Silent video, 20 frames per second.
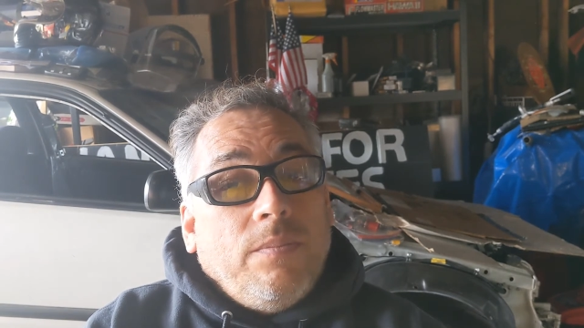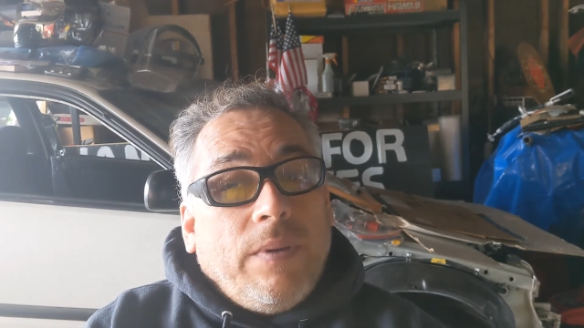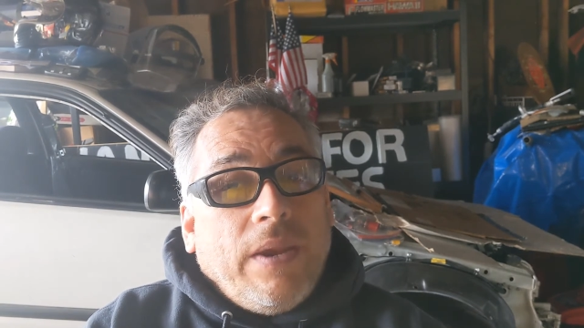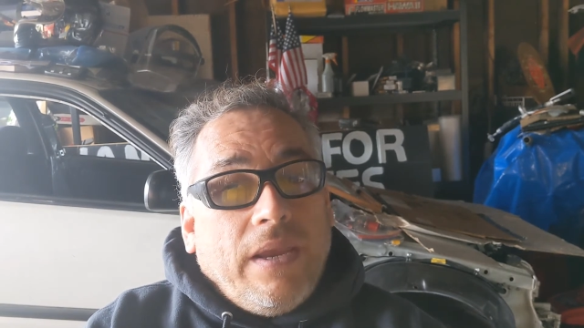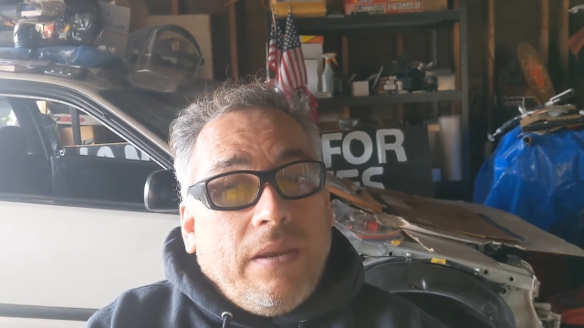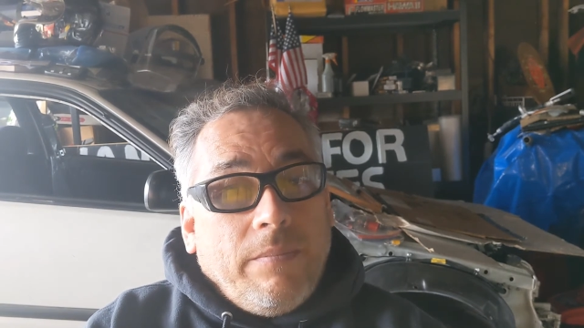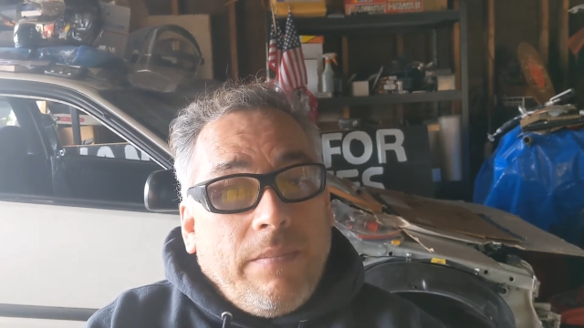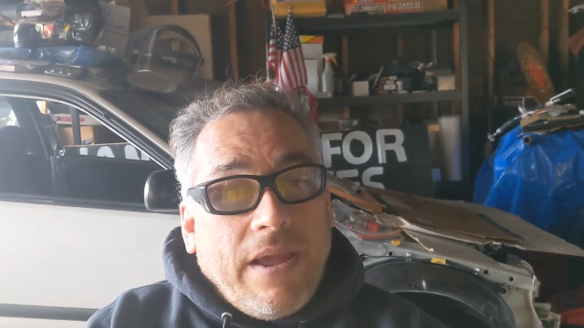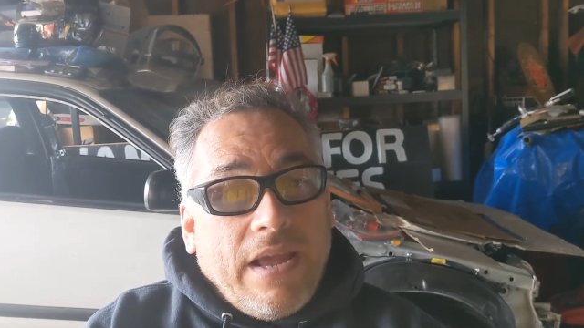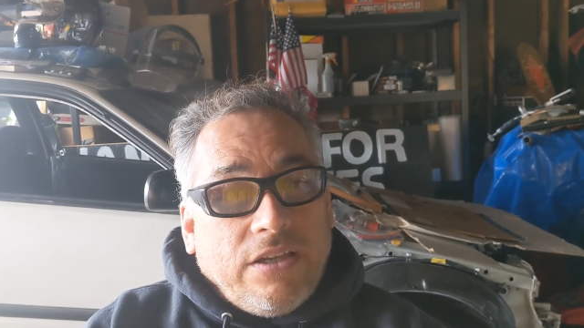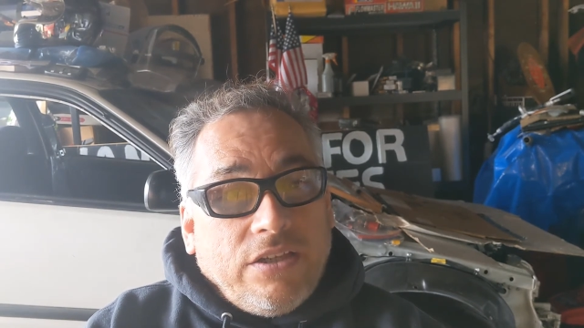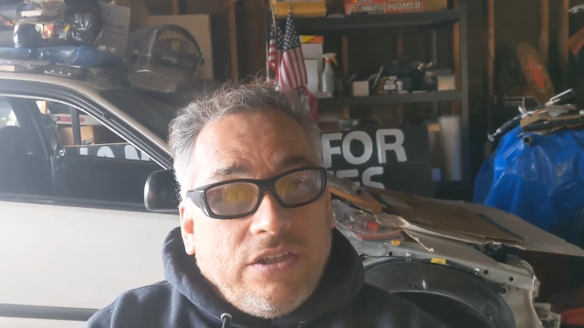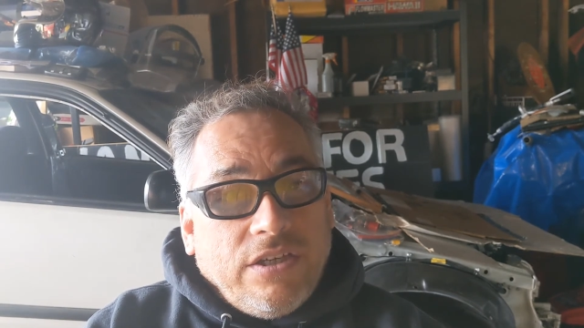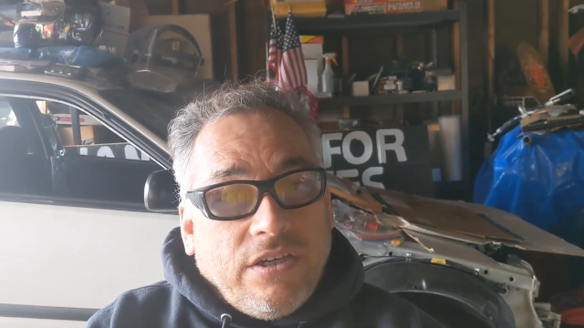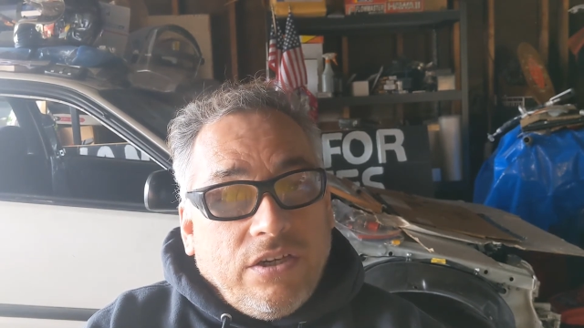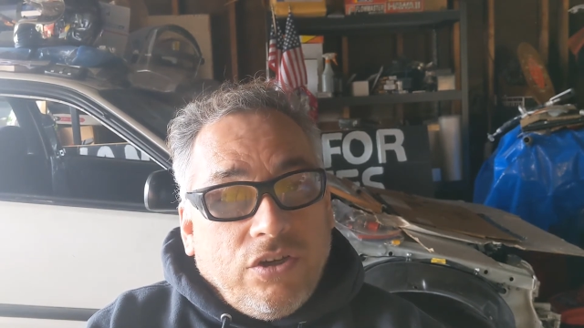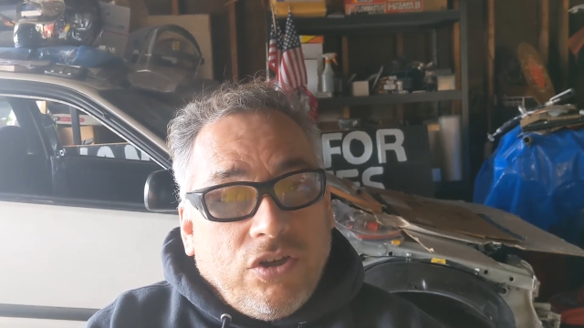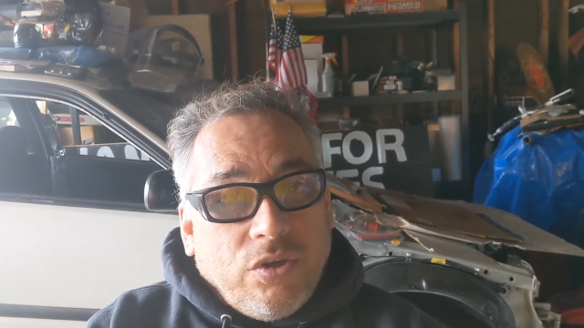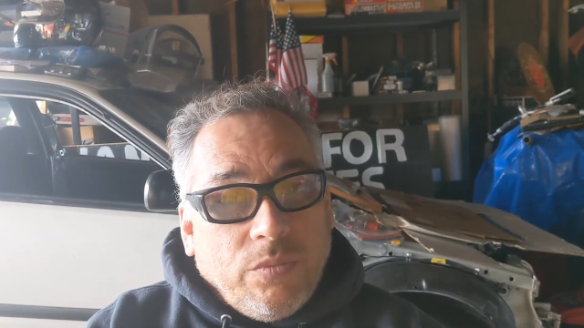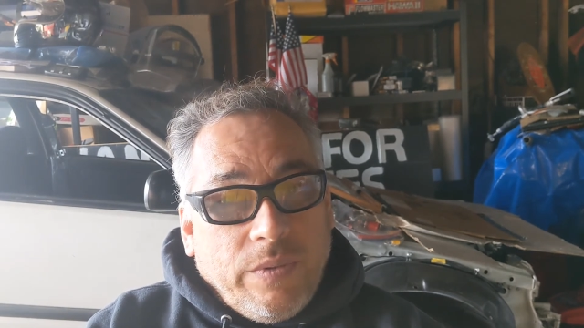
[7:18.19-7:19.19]
paint
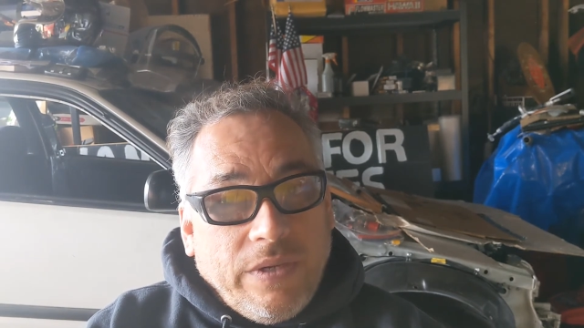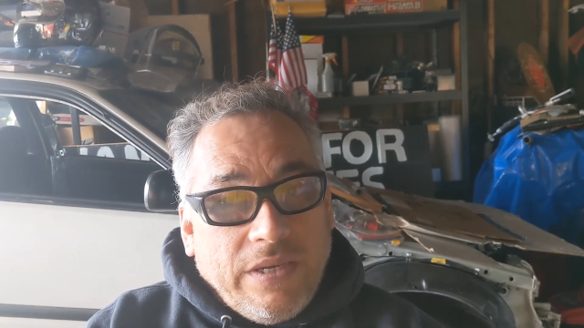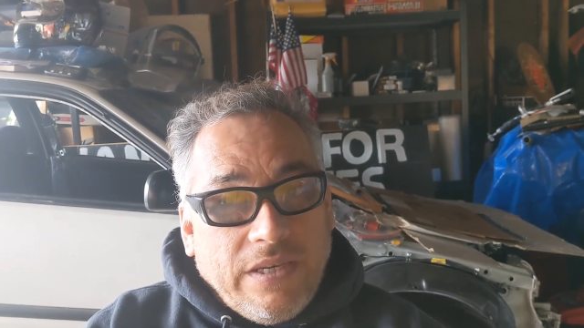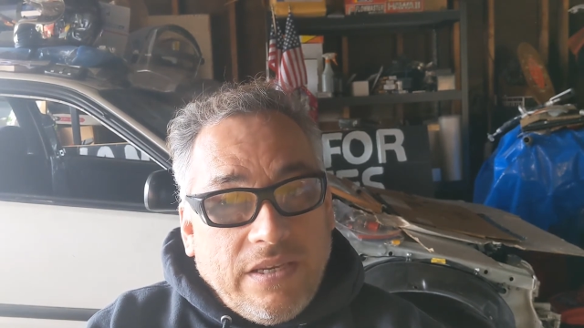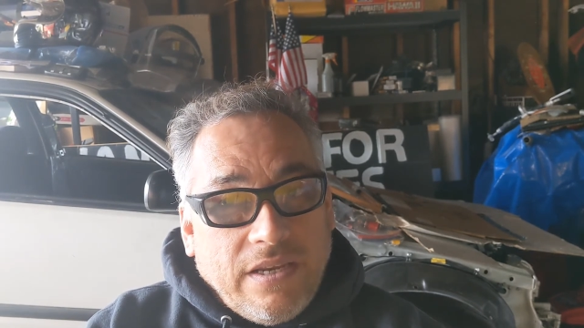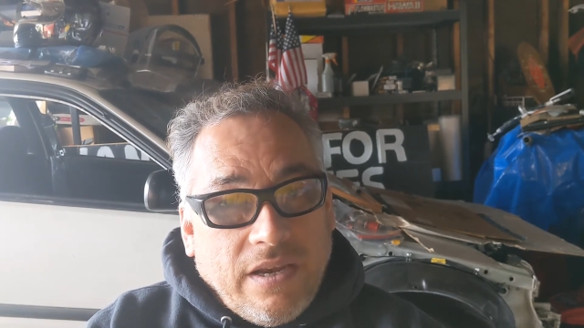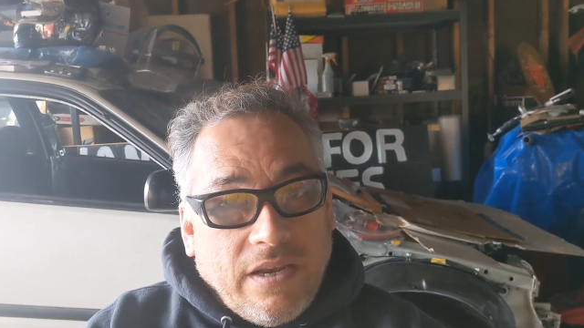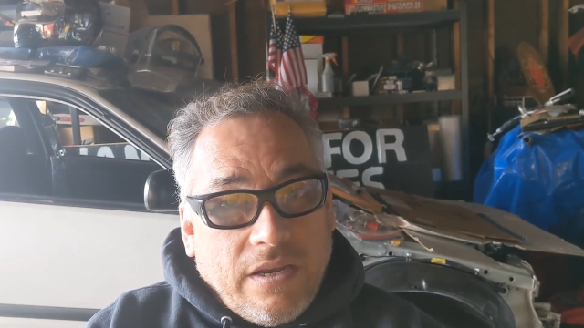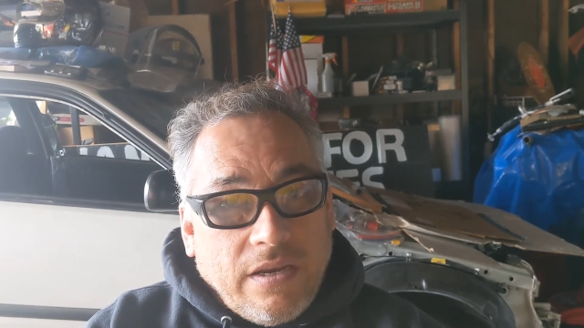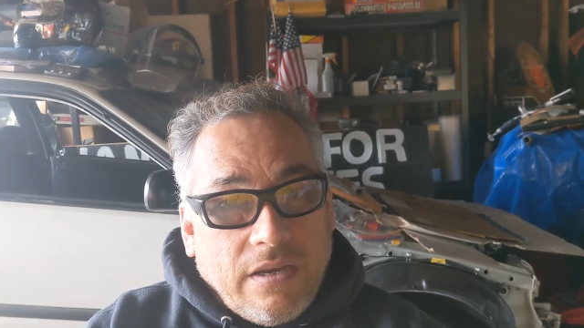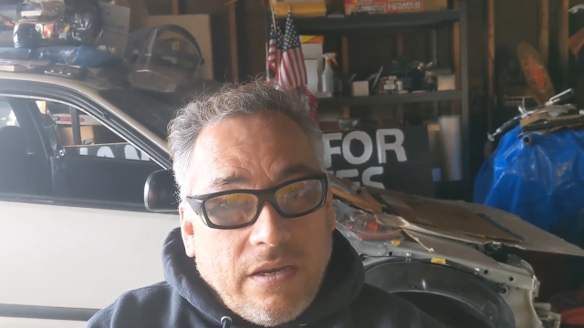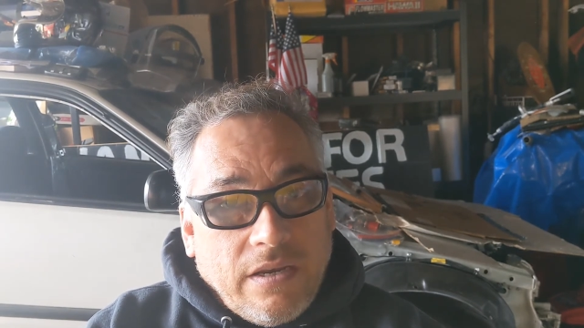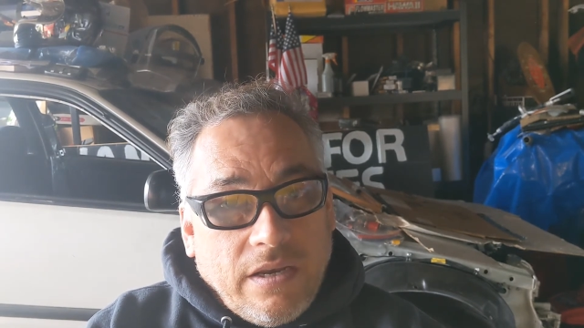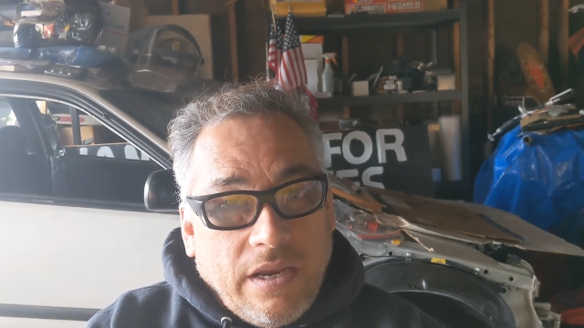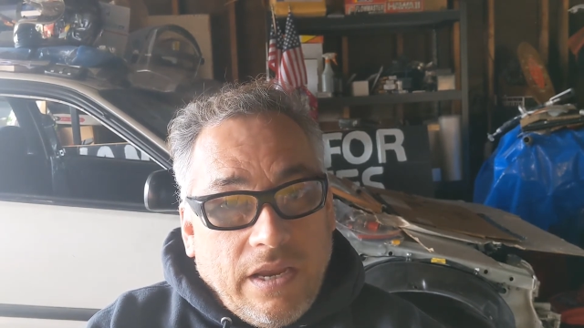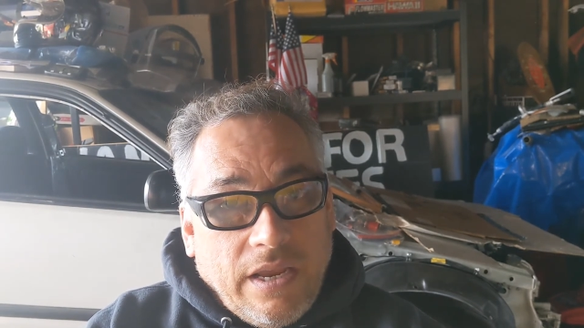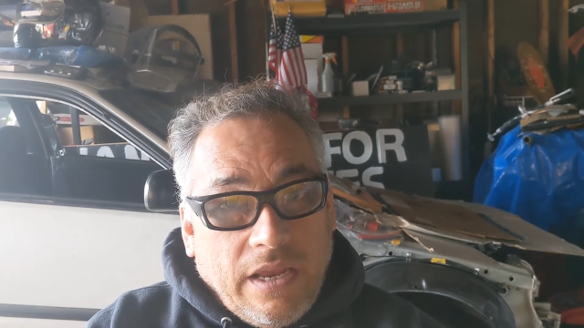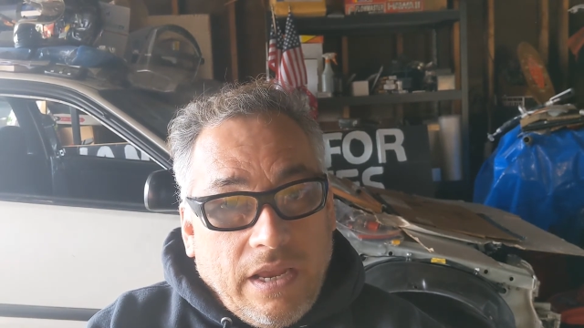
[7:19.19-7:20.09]
matching could be done